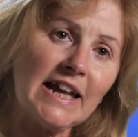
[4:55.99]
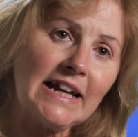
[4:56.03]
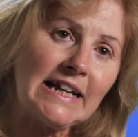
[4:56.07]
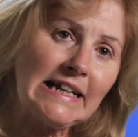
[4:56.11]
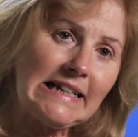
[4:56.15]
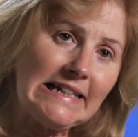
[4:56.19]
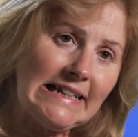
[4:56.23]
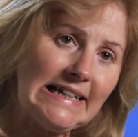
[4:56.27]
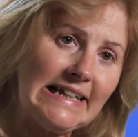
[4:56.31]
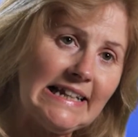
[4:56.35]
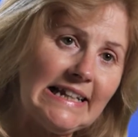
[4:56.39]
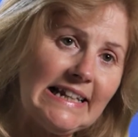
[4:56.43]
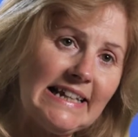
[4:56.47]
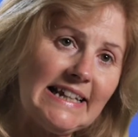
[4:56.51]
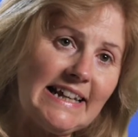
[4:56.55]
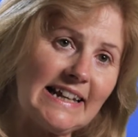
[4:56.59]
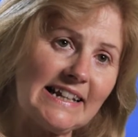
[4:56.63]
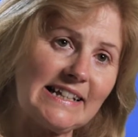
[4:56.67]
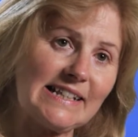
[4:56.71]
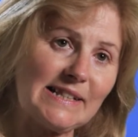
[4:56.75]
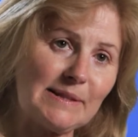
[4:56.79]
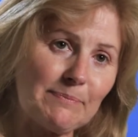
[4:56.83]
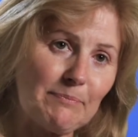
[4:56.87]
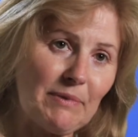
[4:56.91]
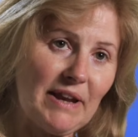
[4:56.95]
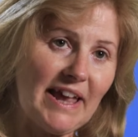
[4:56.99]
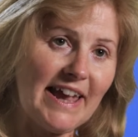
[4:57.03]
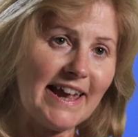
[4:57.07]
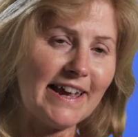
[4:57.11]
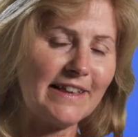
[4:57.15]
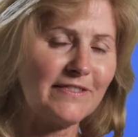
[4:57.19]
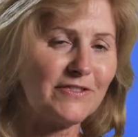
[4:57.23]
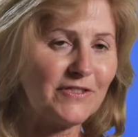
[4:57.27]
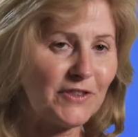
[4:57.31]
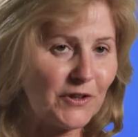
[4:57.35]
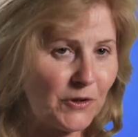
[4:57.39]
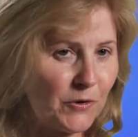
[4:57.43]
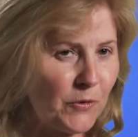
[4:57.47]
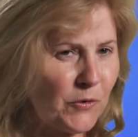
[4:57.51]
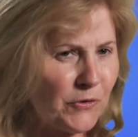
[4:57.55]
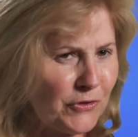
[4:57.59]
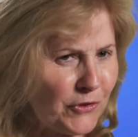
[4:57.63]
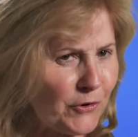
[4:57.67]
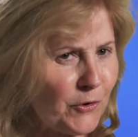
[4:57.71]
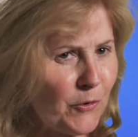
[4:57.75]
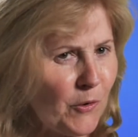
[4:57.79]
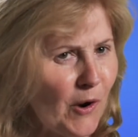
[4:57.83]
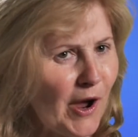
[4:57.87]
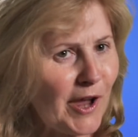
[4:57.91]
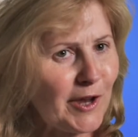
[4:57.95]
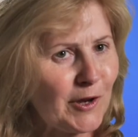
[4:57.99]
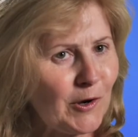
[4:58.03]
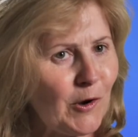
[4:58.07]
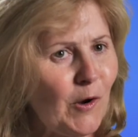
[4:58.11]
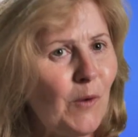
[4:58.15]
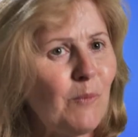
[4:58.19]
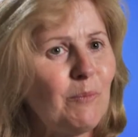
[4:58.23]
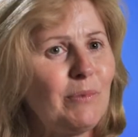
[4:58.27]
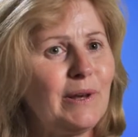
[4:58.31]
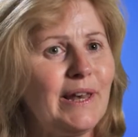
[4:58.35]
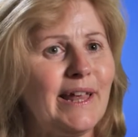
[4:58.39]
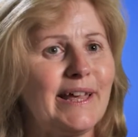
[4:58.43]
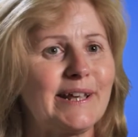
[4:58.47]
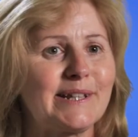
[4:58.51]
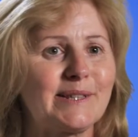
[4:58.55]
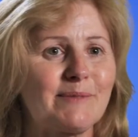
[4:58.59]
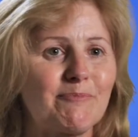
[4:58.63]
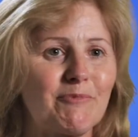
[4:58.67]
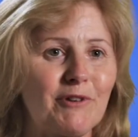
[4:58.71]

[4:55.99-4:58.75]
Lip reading: clearly explain the quite complex